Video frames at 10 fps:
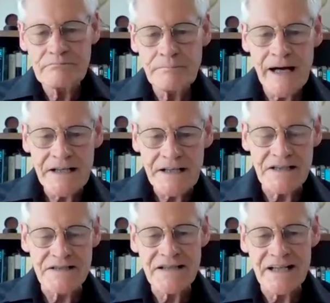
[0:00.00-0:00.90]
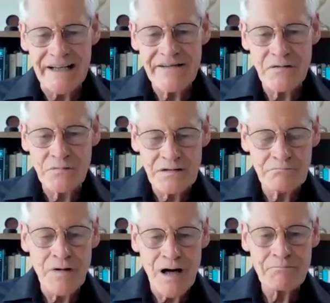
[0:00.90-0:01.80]
butter container that
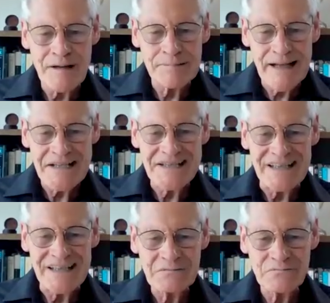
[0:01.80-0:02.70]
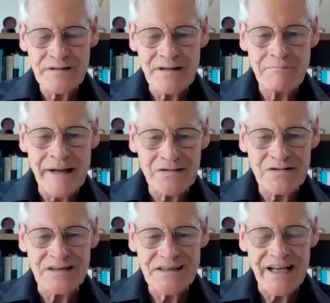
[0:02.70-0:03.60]
might be plastic with a
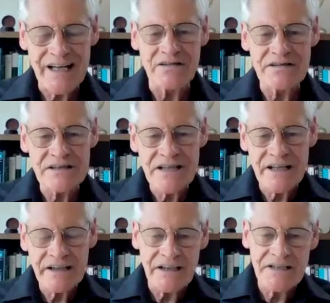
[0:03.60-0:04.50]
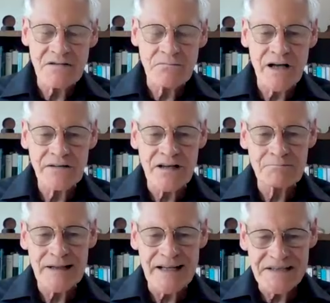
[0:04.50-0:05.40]
metal container, and you're taking in some
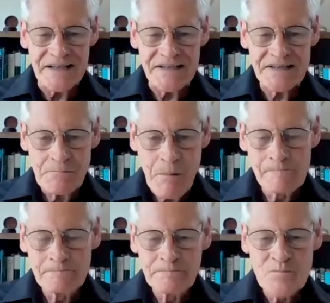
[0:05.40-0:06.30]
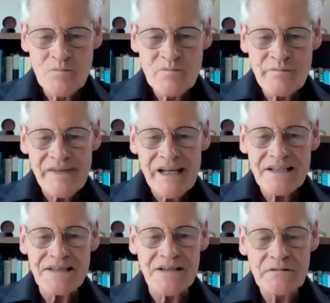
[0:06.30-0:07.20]
microplastics.
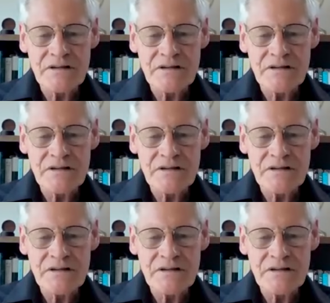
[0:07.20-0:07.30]
So